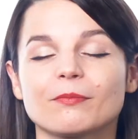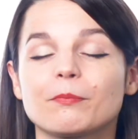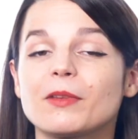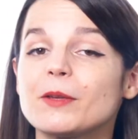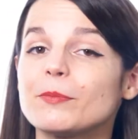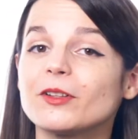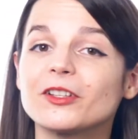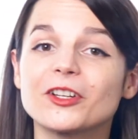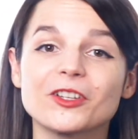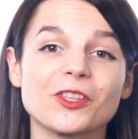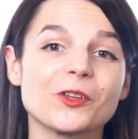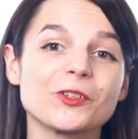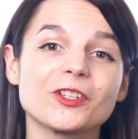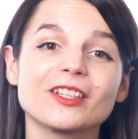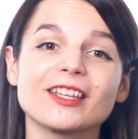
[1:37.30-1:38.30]
People are
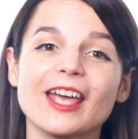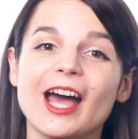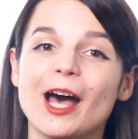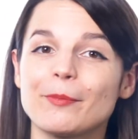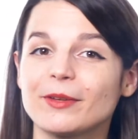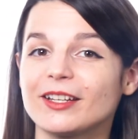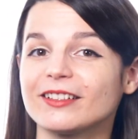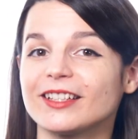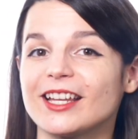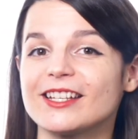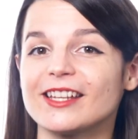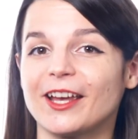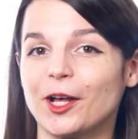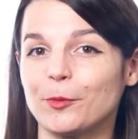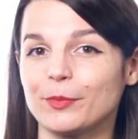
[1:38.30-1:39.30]
usually happy to lend
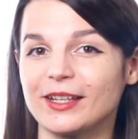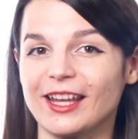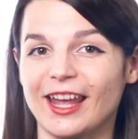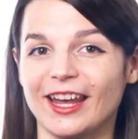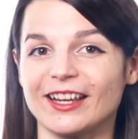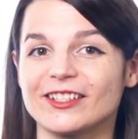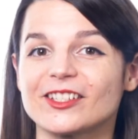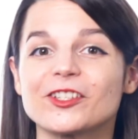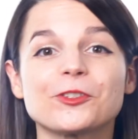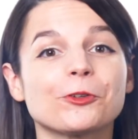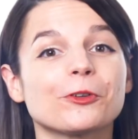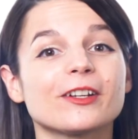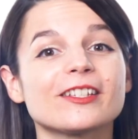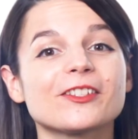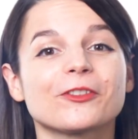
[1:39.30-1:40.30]
a helping hand to
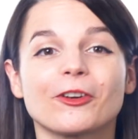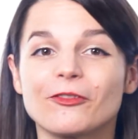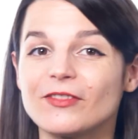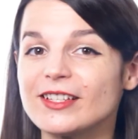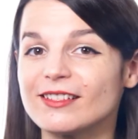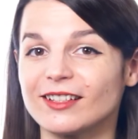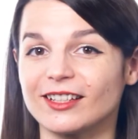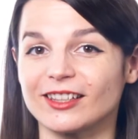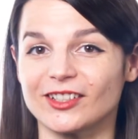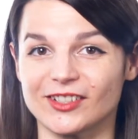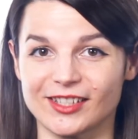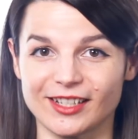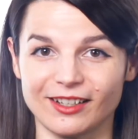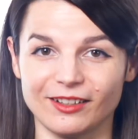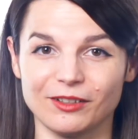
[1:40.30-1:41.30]
tourists who are visiting their
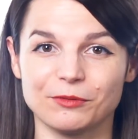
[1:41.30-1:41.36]
city.